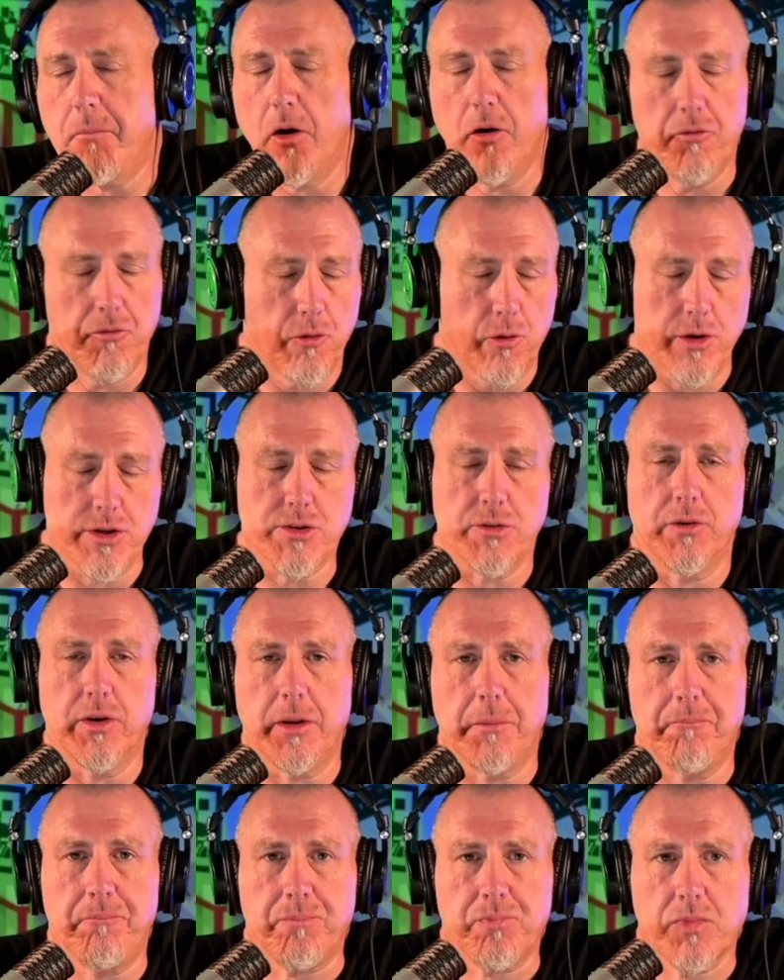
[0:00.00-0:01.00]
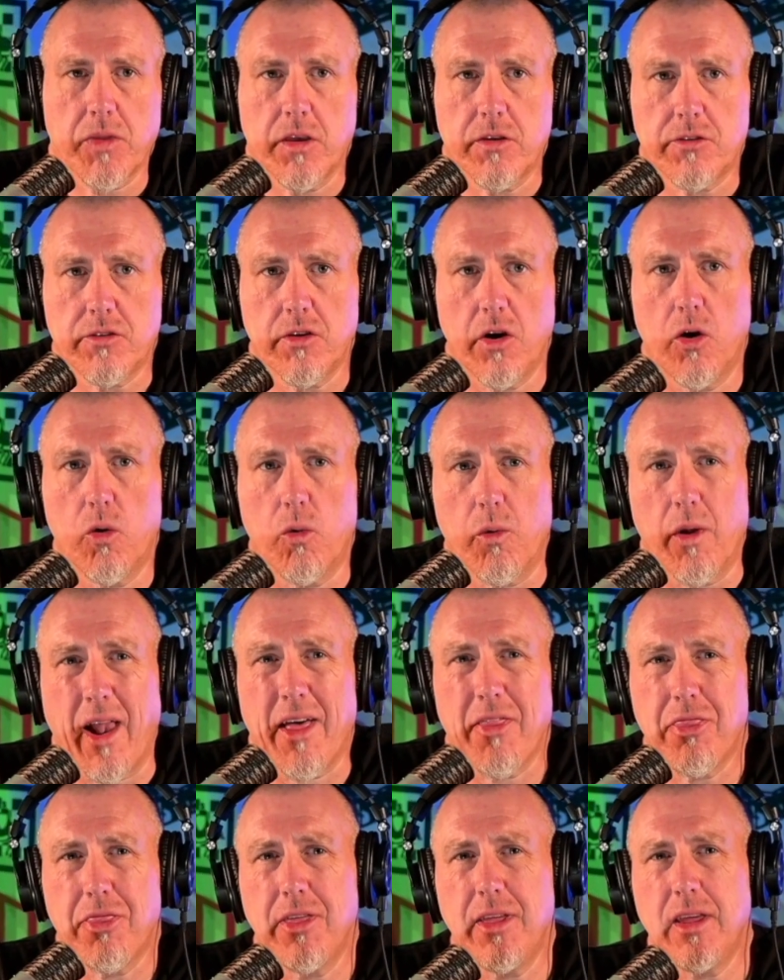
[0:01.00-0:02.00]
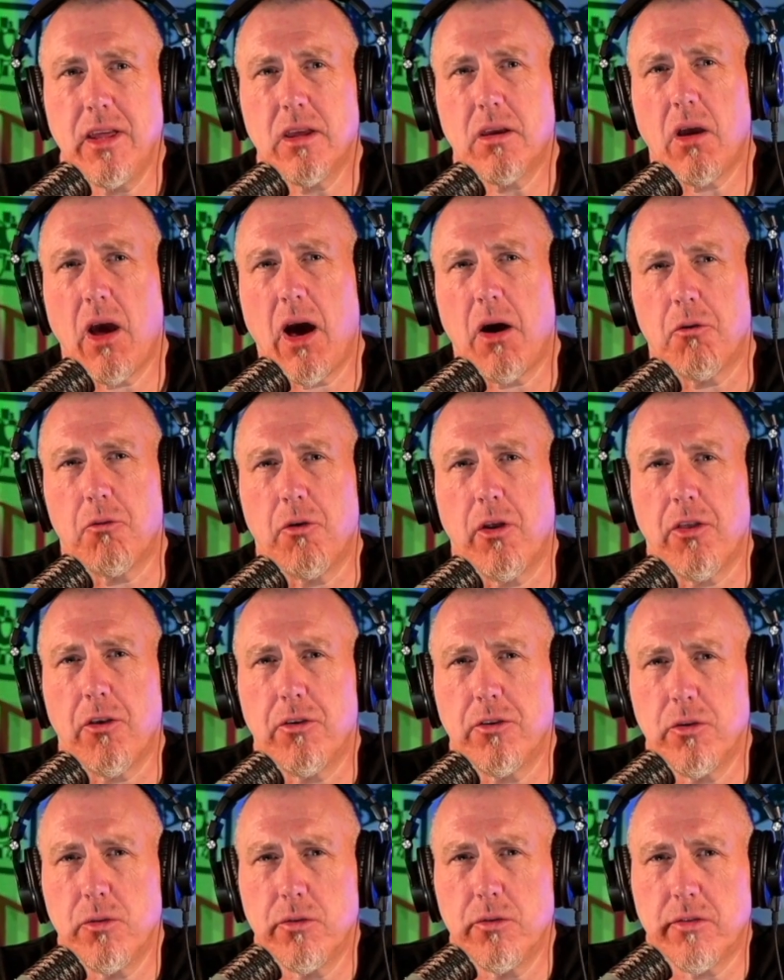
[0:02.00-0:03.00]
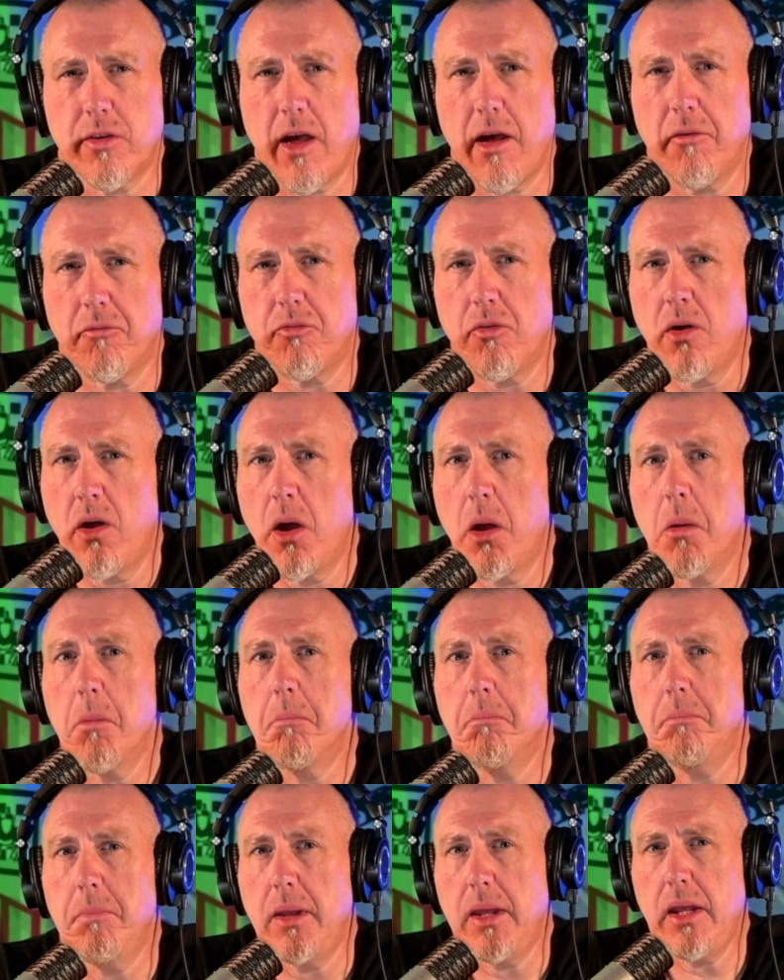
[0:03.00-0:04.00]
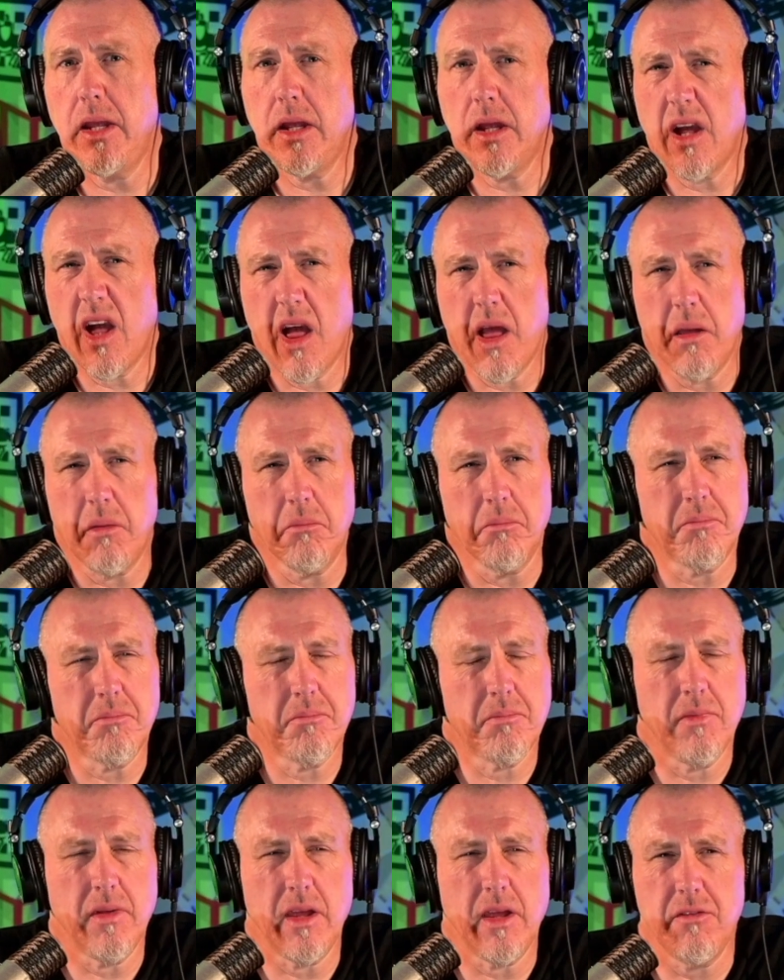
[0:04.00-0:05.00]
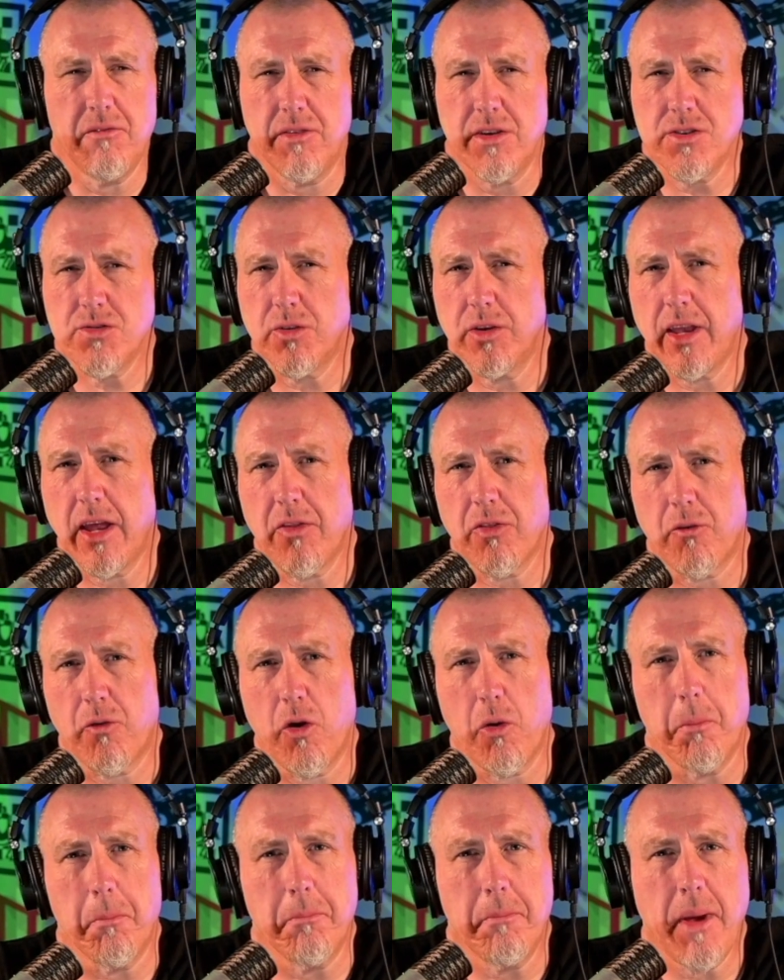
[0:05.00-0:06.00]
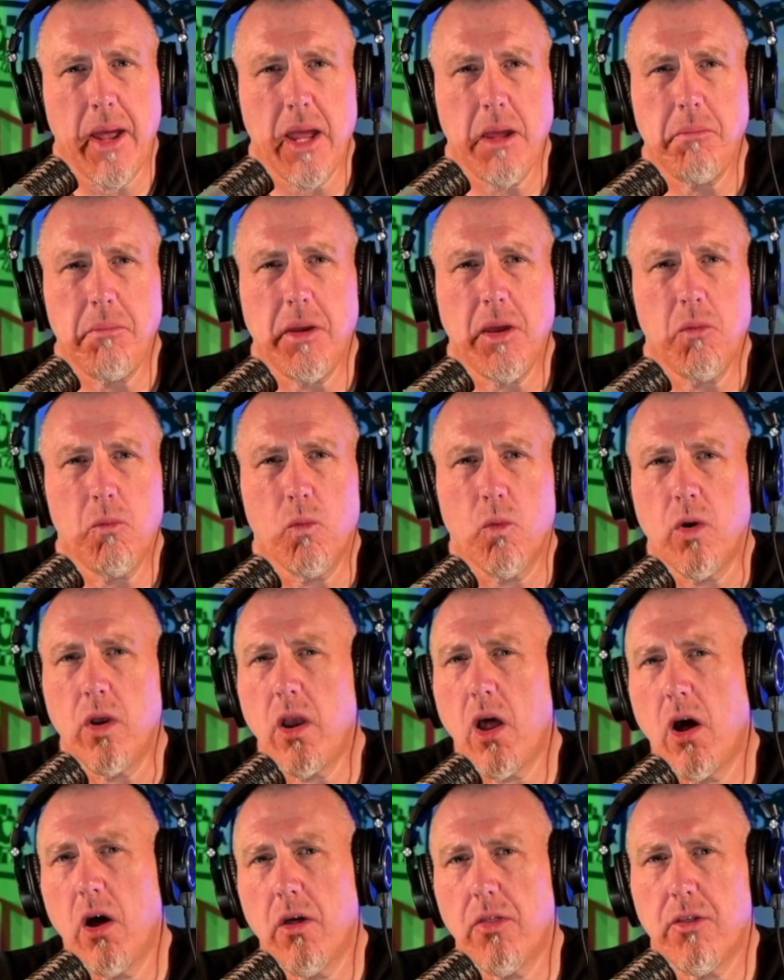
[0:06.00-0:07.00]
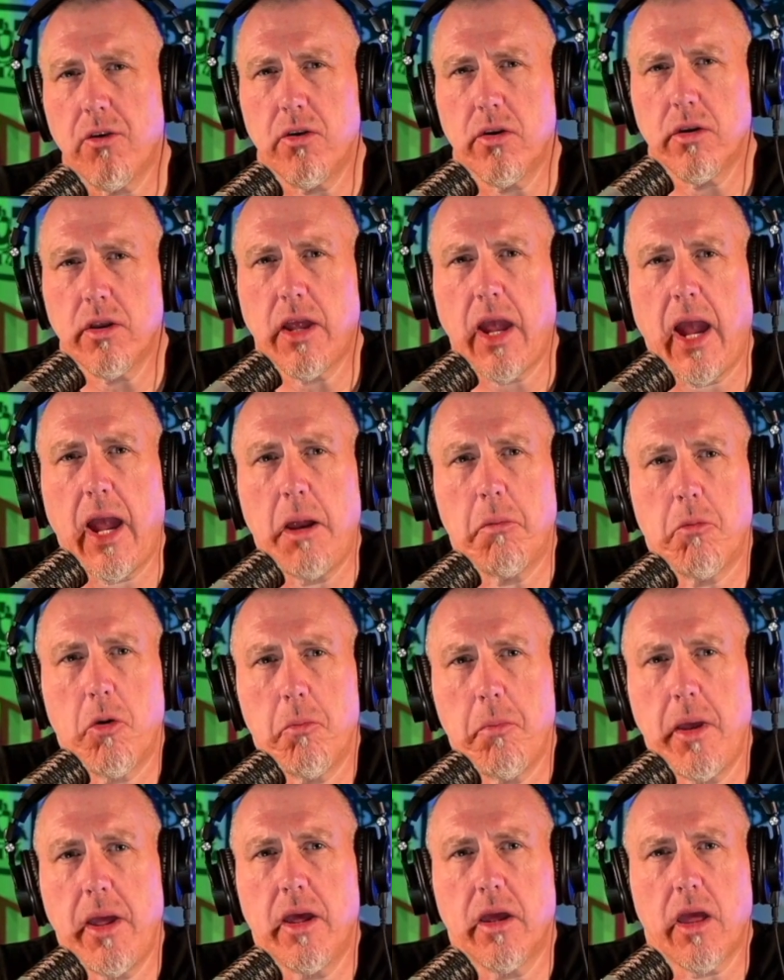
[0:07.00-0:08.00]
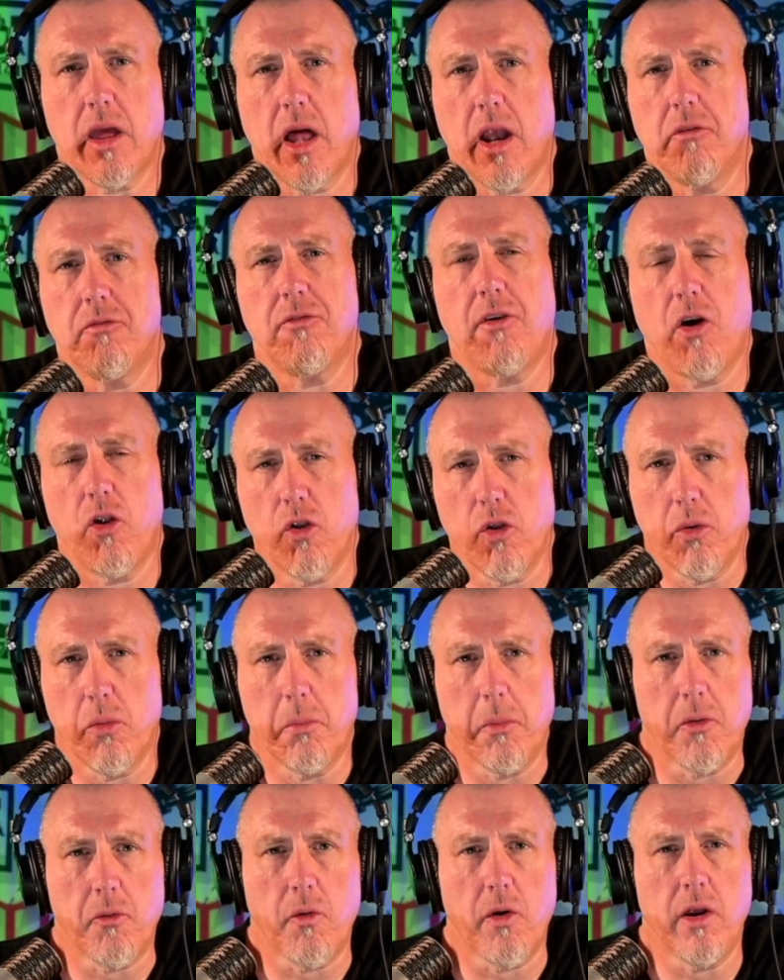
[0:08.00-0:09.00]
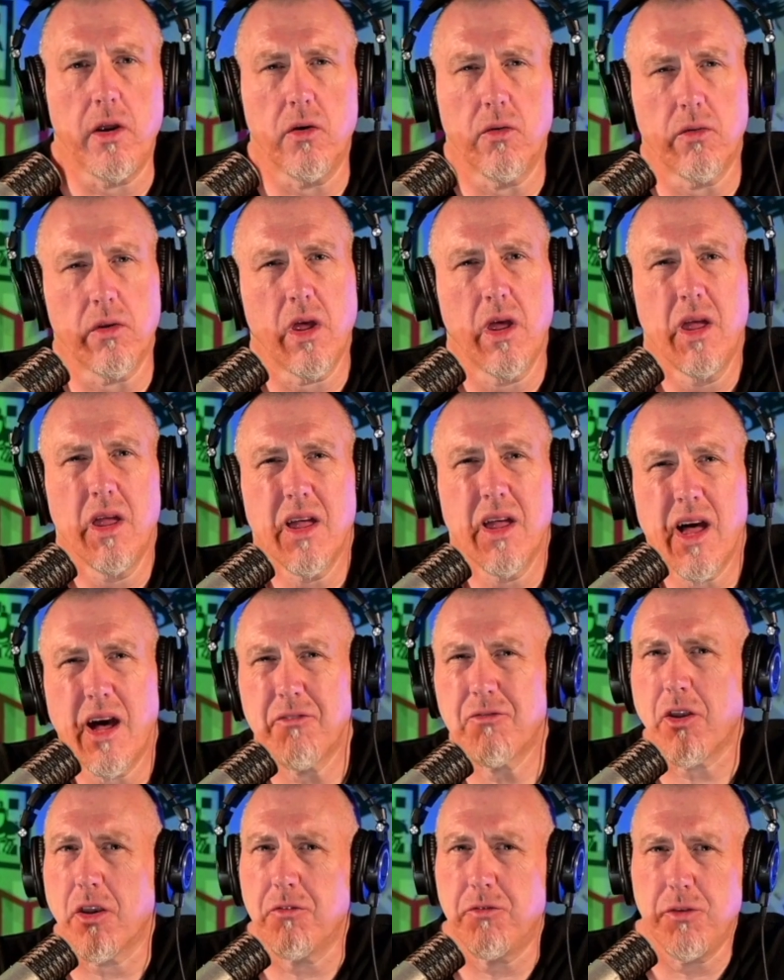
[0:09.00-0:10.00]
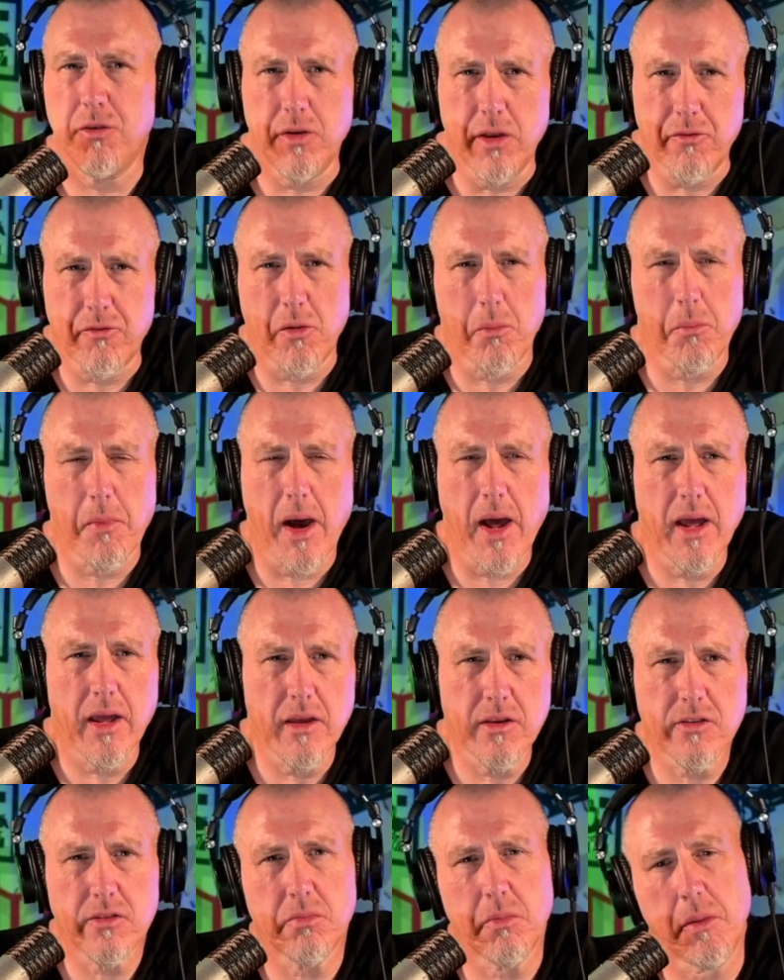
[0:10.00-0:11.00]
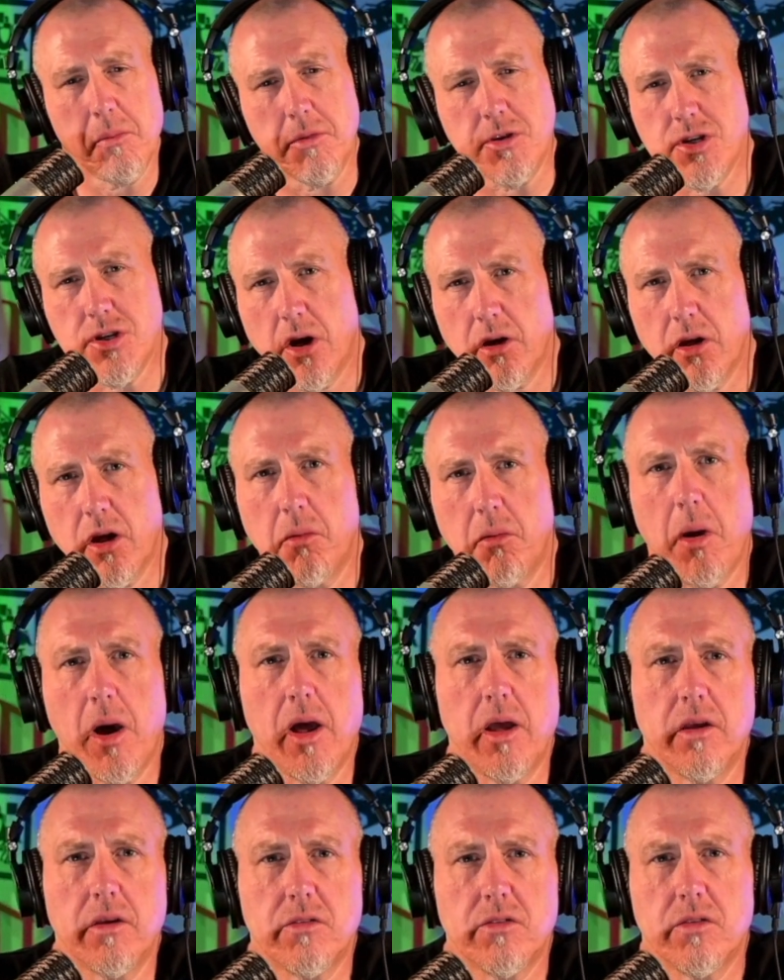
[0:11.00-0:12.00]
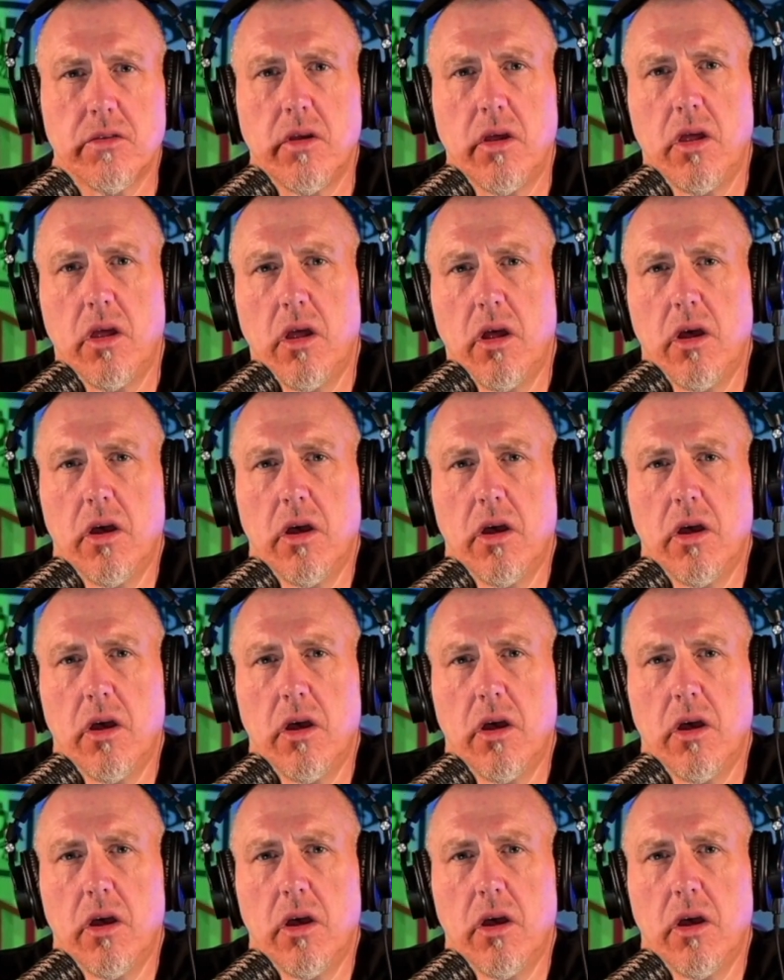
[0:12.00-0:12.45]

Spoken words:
unfortunately. So what I think I'd rather do is have me, and eventually down the road, maybe one other cameraman kind of following around. I've got a few different mics, maybe shotgun mics,